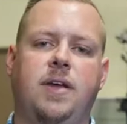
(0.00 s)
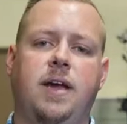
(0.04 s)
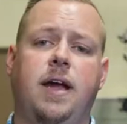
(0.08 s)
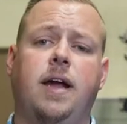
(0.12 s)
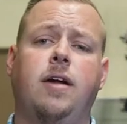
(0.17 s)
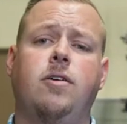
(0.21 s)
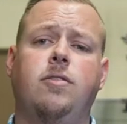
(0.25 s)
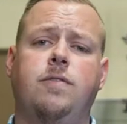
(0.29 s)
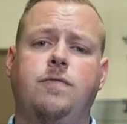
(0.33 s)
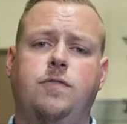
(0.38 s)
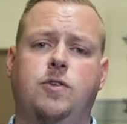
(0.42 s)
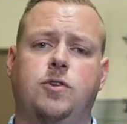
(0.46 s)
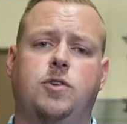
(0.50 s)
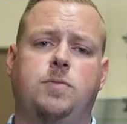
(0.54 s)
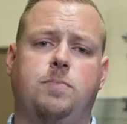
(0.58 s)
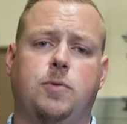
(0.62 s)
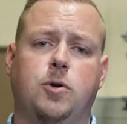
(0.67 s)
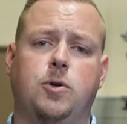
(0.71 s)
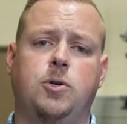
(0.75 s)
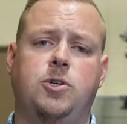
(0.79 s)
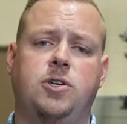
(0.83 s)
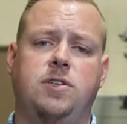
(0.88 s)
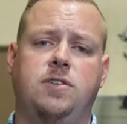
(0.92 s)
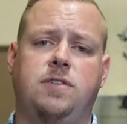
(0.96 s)
angle of
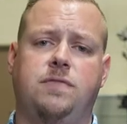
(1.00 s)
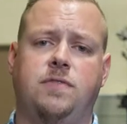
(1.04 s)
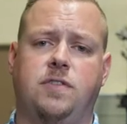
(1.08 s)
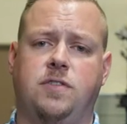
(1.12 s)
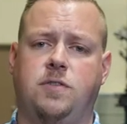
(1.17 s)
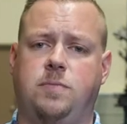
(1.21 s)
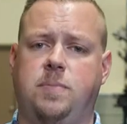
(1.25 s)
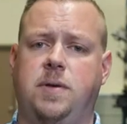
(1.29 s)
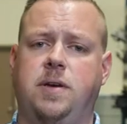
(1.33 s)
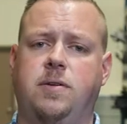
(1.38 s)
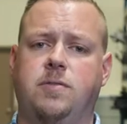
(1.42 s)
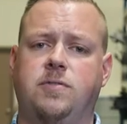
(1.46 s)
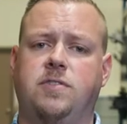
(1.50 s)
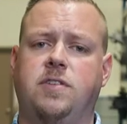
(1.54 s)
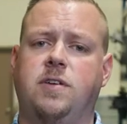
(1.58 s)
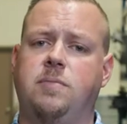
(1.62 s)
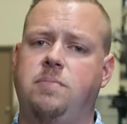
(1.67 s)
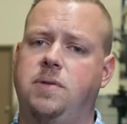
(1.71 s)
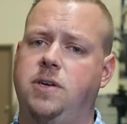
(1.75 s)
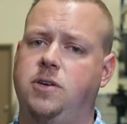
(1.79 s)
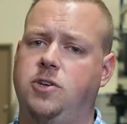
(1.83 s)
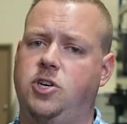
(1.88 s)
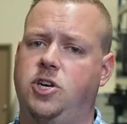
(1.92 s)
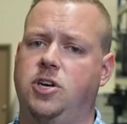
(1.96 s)
dispersions of the speakers can
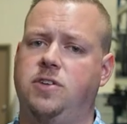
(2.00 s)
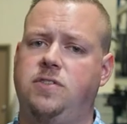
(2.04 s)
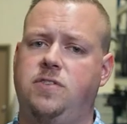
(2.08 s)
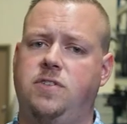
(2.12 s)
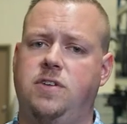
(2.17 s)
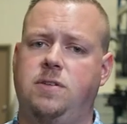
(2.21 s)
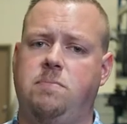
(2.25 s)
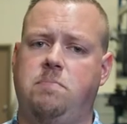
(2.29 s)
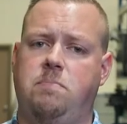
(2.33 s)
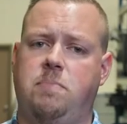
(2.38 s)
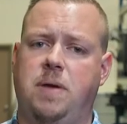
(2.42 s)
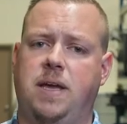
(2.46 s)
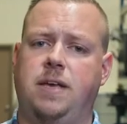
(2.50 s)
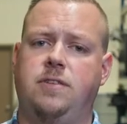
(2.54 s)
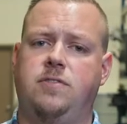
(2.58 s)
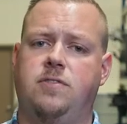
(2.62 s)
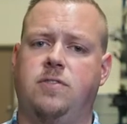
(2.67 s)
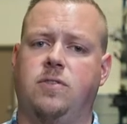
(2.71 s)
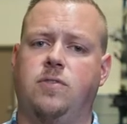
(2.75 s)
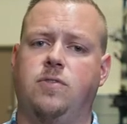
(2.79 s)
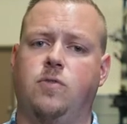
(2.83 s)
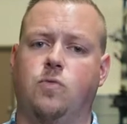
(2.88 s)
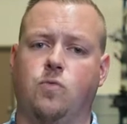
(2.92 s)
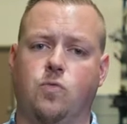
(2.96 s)
be adjusted based
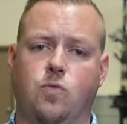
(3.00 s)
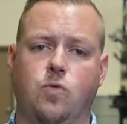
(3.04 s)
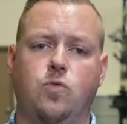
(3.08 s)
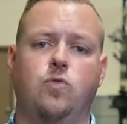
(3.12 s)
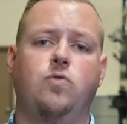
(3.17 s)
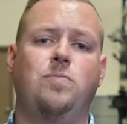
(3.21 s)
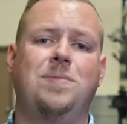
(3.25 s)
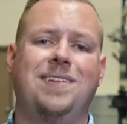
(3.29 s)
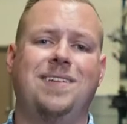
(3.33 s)
on the room